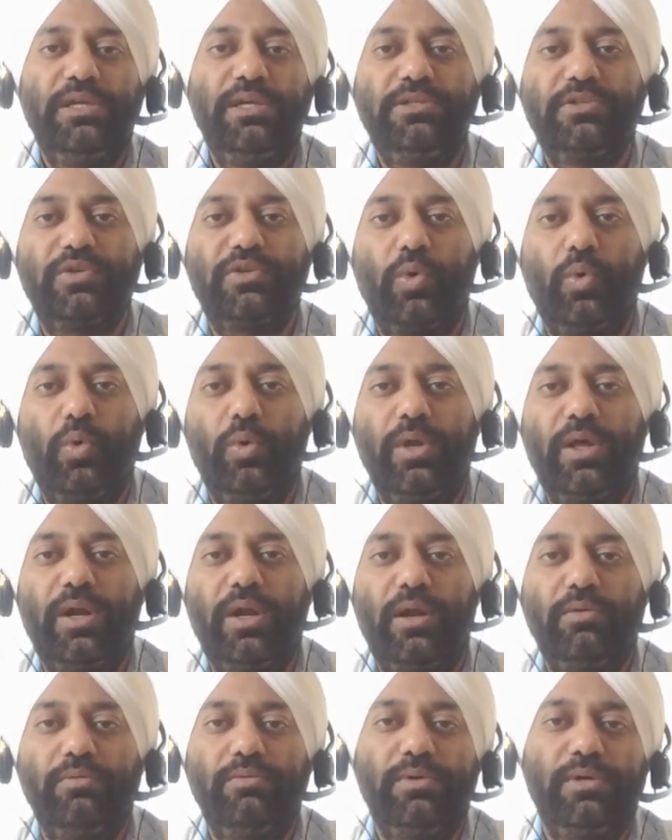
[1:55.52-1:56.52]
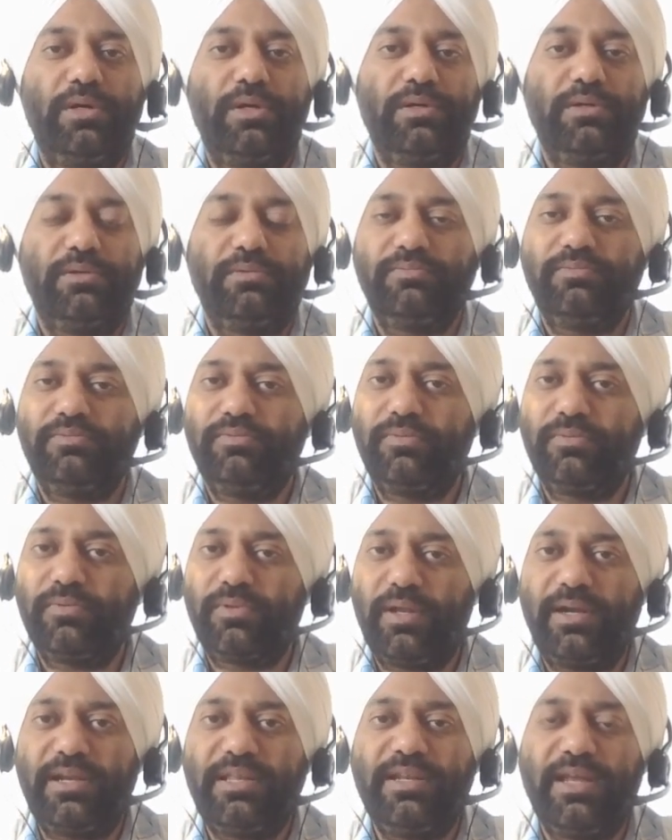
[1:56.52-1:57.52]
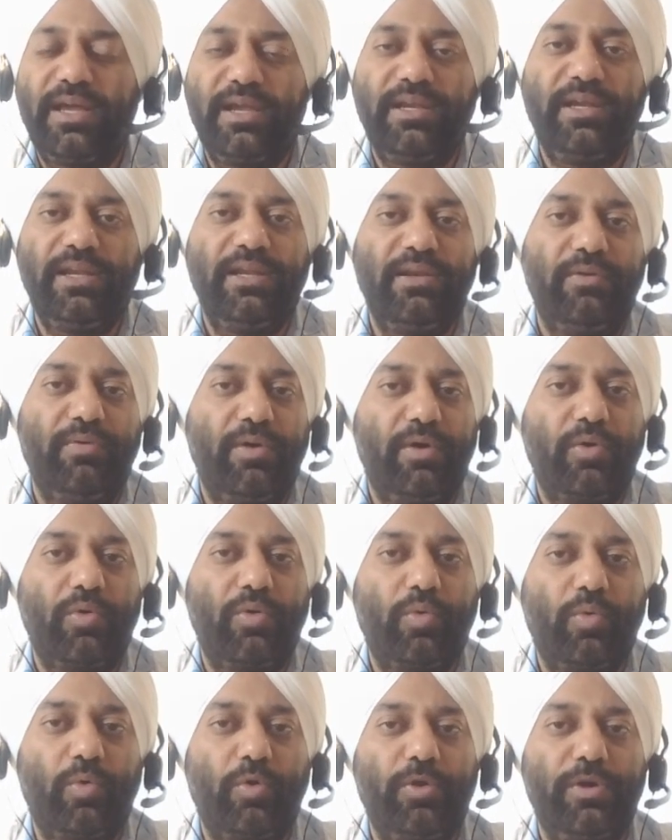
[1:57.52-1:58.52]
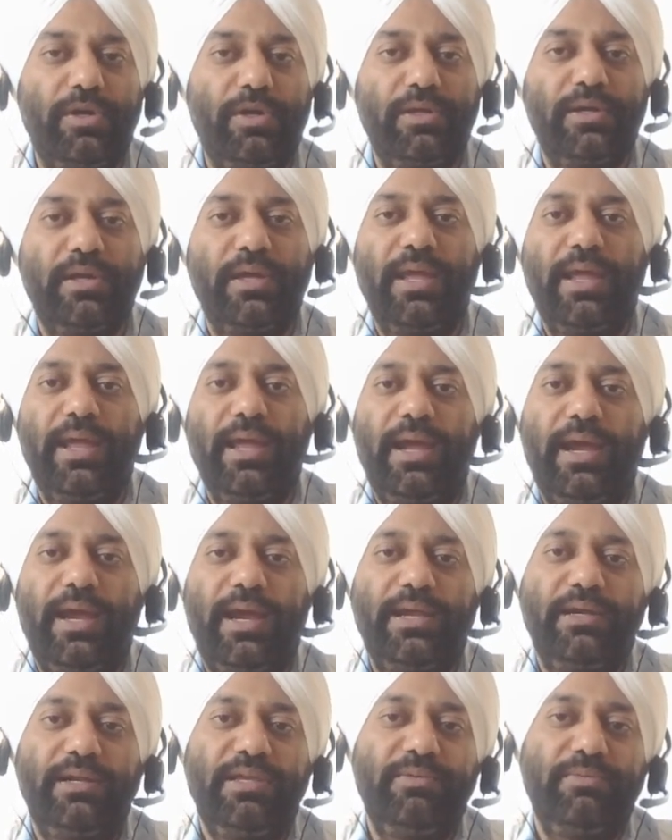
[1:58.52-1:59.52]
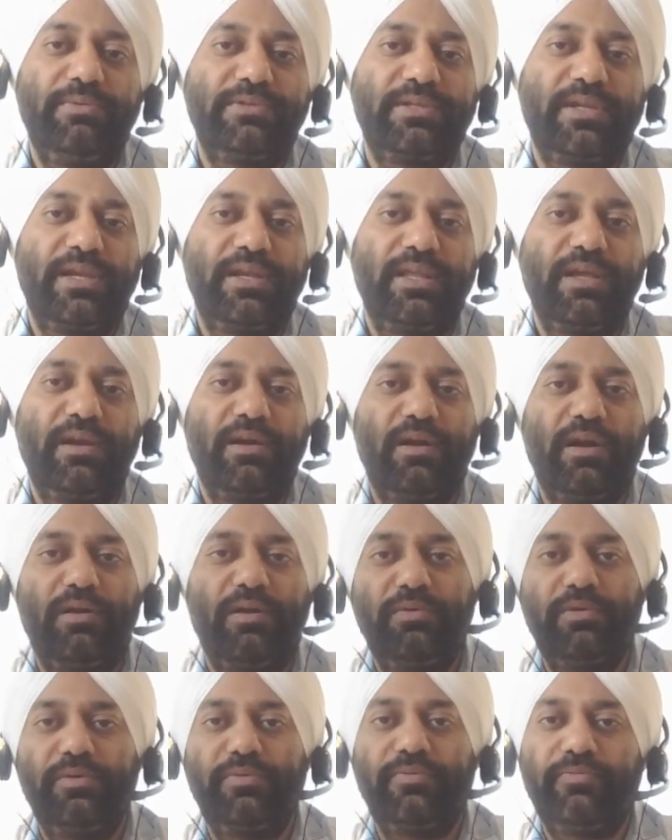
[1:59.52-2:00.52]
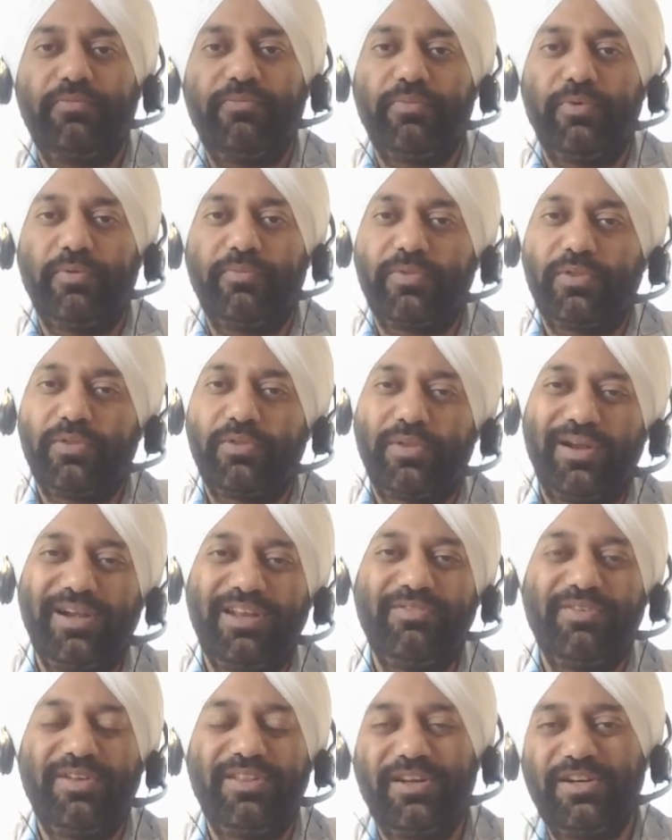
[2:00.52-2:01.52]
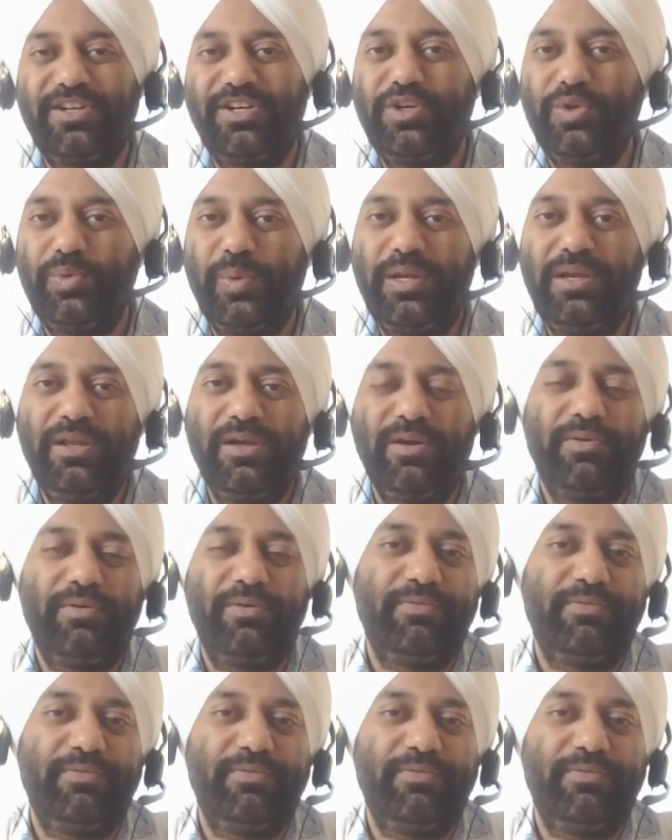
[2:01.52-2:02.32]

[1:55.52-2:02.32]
he scored around 39 in quant, and he was getting around 31, 32 in